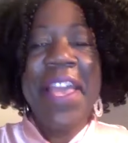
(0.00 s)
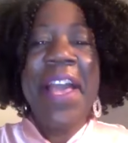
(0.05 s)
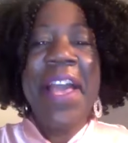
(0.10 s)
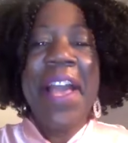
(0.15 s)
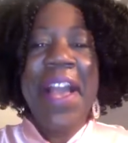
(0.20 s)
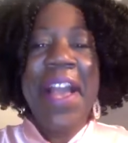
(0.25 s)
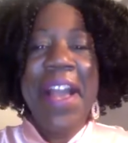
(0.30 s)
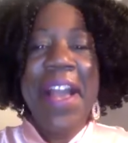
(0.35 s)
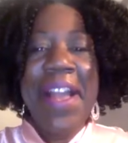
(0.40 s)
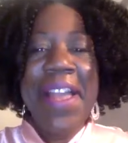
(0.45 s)

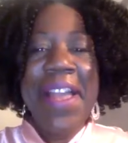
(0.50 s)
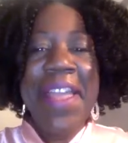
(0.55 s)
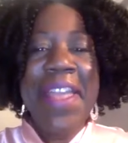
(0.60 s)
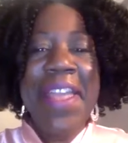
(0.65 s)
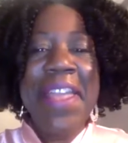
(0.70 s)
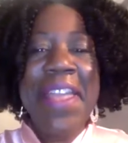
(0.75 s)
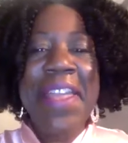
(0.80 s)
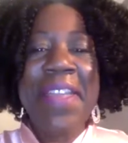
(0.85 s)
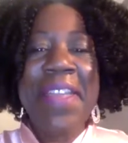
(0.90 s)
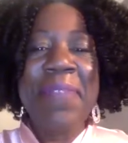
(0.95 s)

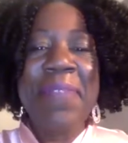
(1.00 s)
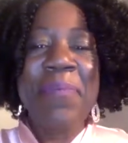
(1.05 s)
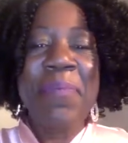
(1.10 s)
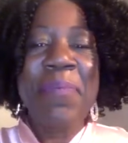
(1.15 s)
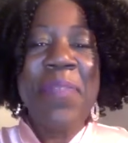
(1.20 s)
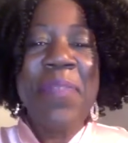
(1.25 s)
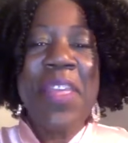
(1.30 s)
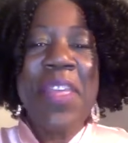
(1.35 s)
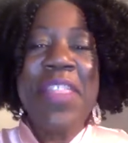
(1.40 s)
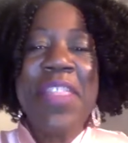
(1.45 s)
Hi,
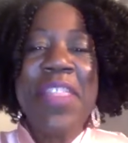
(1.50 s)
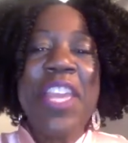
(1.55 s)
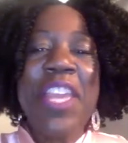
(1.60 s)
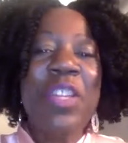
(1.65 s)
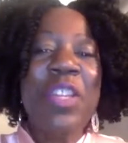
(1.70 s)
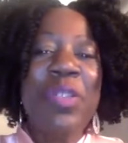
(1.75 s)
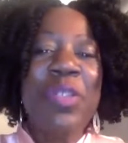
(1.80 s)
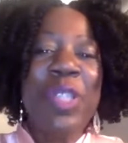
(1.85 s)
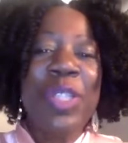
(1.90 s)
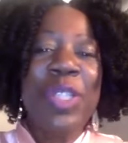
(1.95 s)
thank
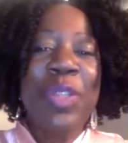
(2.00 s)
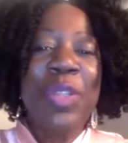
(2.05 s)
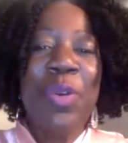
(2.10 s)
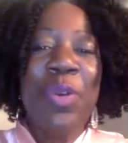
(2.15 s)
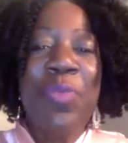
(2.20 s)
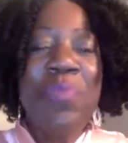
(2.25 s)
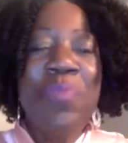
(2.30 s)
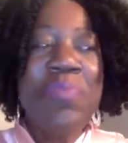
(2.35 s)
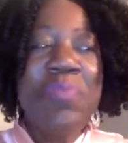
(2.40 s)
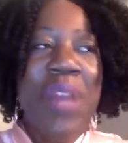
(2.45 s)
you so
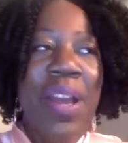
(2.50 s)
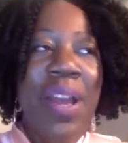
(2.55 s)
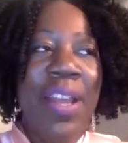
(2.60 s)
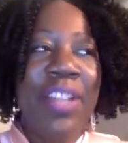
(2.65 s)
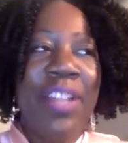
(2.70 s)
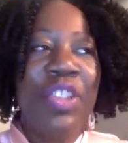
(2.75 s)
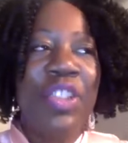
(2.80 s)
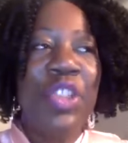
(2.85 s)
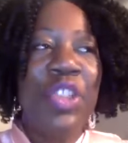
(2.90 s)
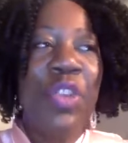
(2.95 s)

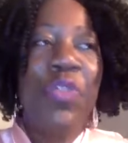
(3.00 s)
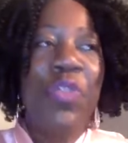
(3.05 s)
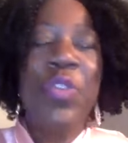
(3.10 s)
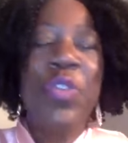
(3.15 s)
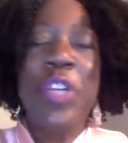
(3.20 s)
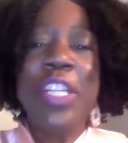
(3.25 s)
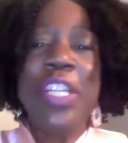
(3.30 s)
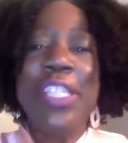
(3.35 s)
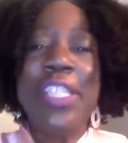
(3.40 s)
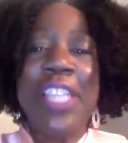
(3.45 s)
much for
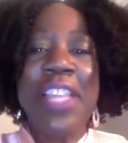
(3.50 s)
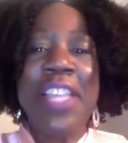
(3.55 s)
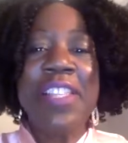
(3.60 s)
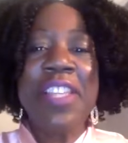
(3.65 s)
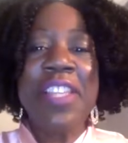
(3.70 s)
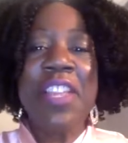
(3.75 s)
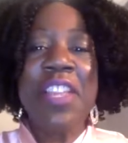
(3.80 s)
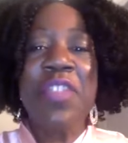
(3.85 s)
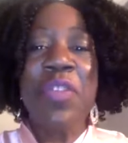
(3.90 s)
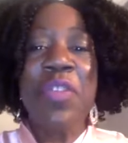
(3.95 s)

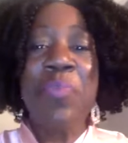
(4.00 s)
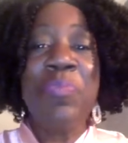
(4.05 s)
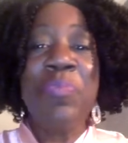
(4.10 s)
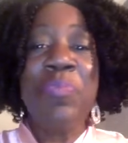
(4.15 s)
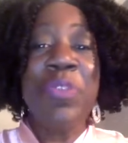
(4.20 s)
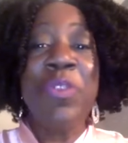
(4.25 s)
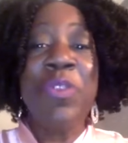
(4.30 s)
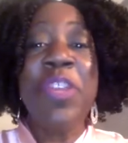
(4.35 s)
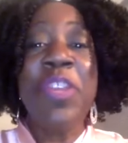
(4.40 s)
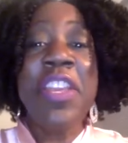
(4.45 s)
attending the
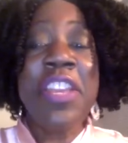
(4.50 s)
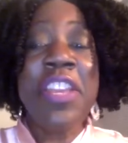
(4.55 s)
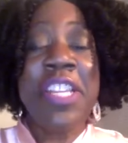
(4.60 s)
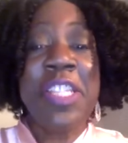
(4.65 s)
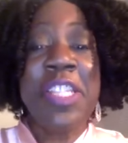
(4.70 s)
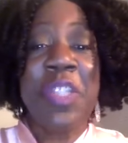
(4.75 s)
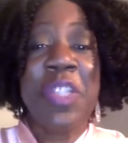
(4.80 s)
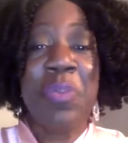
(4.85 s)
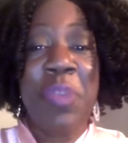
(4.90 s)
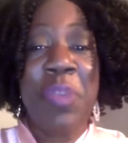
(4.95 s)
beauty
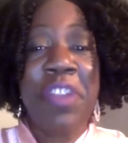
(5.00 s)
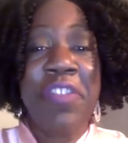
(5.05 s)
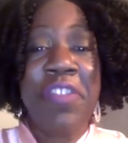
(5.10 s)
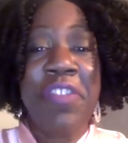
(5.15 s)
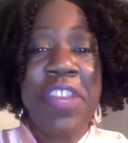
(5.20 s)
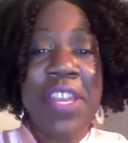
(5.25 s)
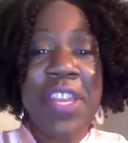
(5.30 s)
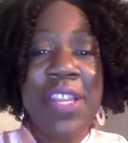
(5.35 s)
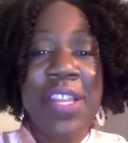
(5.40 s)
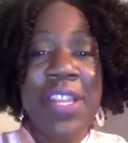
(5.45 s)

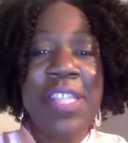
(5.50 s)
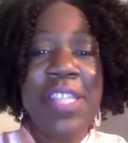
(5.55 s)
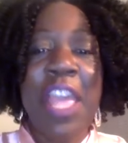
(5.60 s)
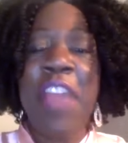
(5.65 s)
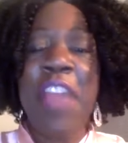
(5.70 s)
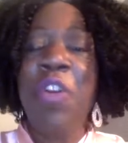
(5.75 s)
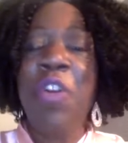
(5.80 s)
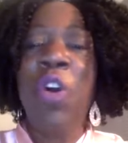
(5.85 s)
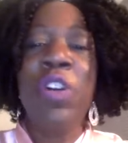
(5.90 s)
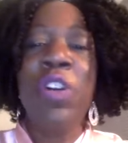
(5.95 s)
experience and
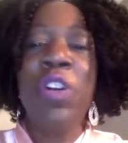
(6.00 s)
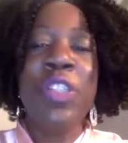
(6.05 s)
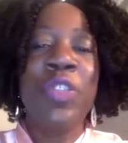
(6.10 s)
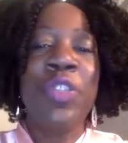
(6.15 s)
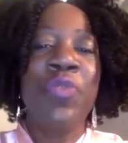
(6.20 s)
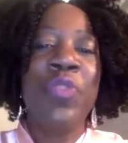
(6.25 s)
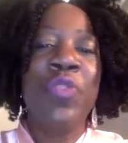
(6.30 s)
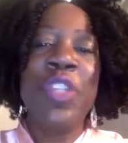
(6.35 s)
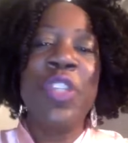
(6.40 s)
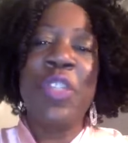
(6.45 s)
also
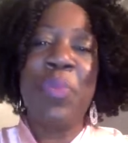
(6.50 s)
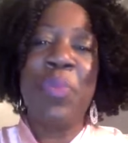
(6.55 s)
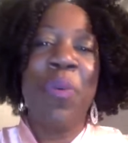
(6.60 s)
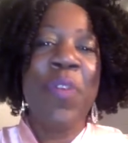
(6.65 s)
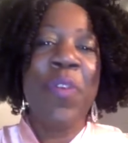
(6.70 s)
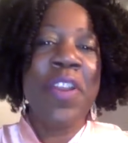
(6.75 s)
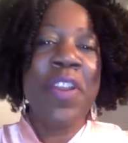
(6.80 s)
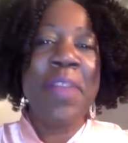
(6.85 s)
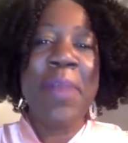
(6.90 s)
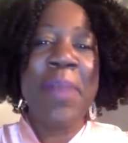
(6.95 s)
for
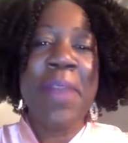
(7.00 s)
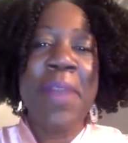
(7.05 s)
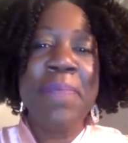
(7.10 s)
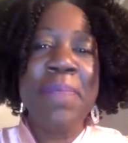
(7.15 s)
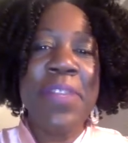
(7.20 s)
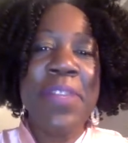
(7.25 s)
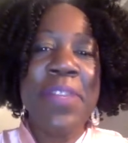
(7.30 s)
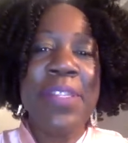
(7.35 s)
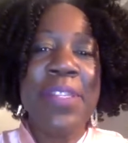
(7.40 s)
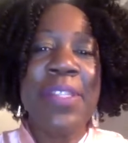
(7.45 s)
supporting my
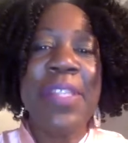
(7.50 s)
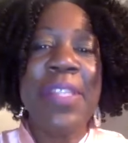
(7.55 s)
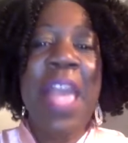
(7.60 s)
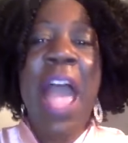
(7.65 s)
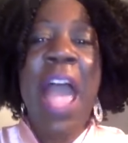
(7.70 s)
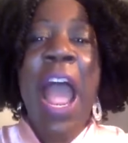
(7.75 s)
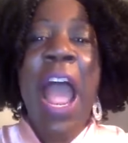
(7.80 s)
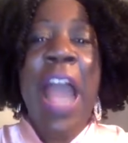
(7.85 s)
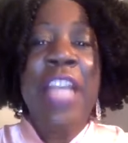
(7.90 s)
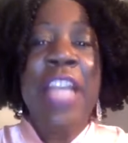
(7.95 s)
business.
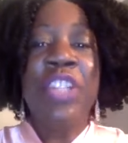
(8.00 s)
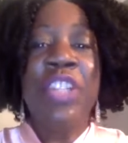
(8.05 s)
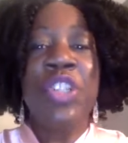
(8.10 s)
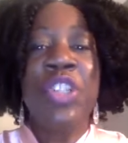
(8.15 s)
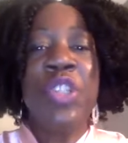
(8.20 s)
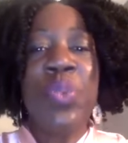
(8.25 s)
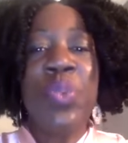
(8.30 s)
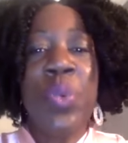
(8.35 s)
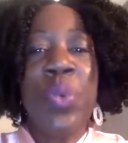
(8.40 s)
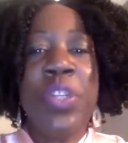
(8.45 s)
I
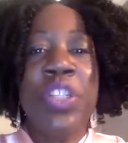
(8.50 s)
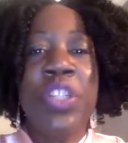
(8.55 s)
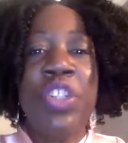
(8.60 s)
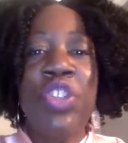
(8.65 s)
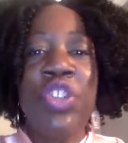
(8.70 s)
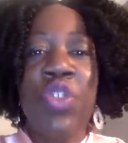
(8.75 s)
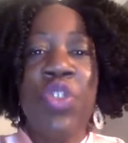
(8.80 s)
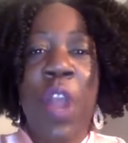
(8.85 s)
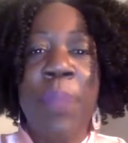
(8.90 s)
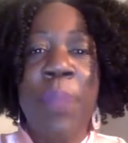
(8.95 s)
just wanted to
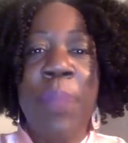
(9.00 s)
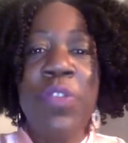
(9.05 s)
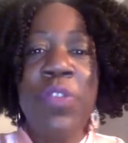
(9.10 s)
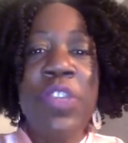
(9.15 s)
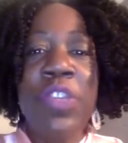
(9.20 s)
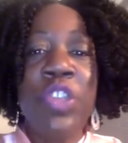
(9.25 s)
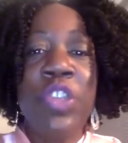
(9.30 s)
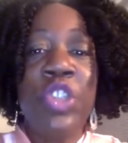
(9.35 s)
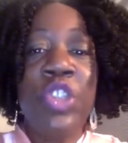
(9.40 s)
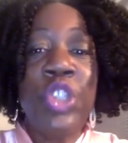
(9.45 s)
drop you
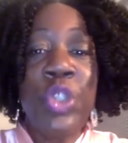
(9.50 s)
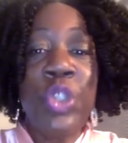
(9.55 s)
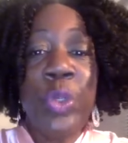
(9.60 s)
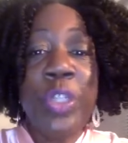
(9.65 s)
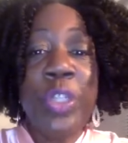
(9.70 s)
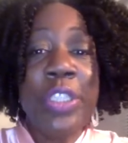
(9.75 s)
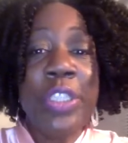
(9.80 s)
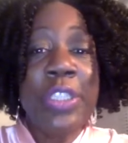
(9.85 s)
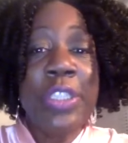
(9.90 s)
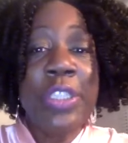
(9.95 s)
this
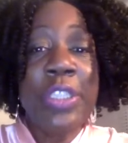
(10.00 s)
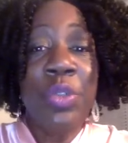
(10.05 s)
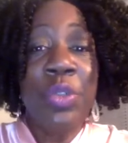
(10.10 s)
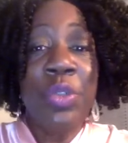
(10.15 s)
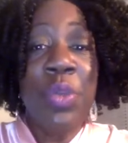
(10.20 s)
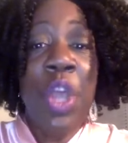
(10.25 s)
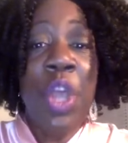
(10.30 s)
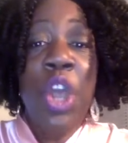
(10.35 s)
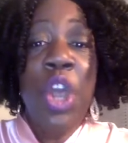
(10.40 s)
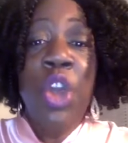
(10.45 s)
short little
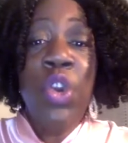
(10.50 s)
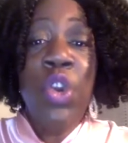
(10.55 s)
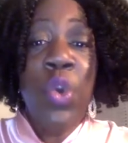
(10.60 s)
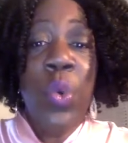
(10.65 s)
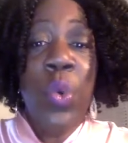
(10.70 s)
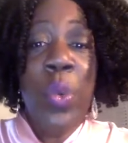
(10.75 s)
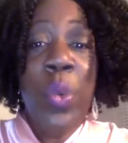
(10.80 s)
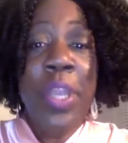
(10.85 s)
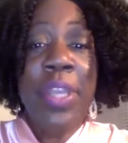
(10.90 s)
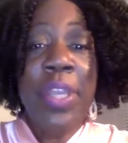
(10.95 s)

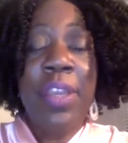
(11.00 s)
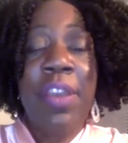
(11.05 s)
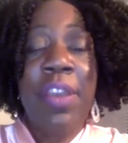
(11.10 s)
quick